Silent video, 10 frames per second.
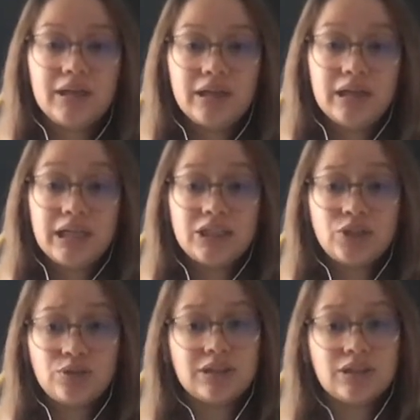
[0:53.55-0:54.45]

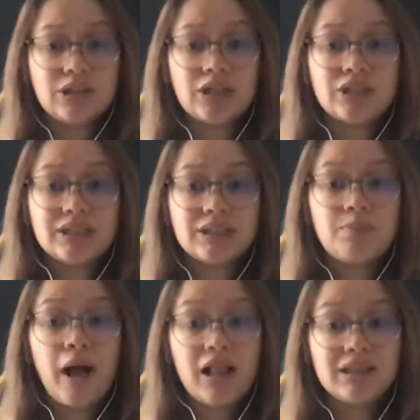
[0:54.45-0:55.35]
Issues such as
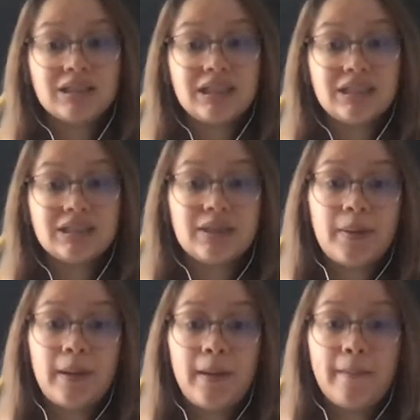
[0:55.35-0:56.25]
policies,
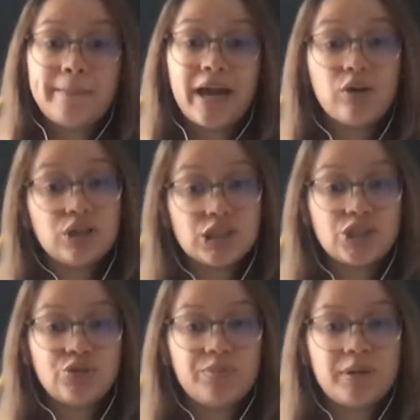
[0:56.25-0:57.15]
power
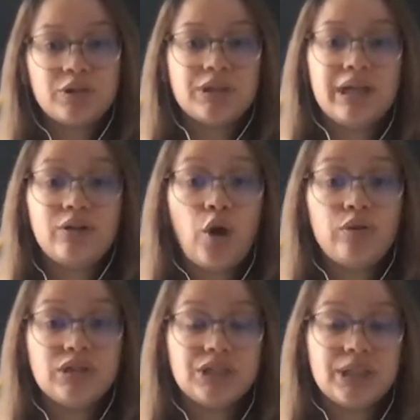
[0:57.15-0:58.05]
distribution, and
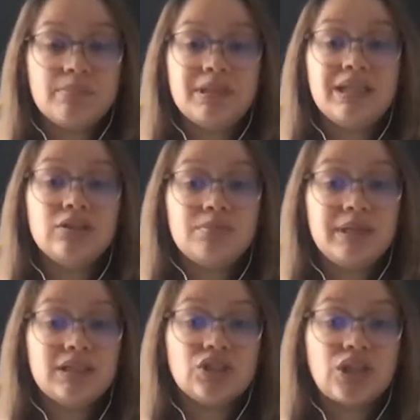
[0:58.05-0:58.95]
ownership need to
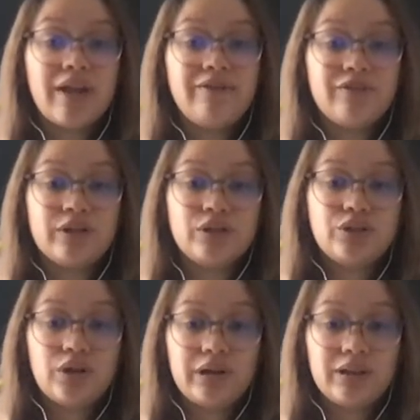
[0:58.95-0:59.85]
be deciphered
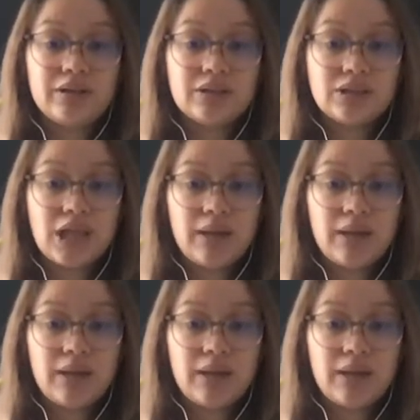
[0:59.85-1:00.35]
during the design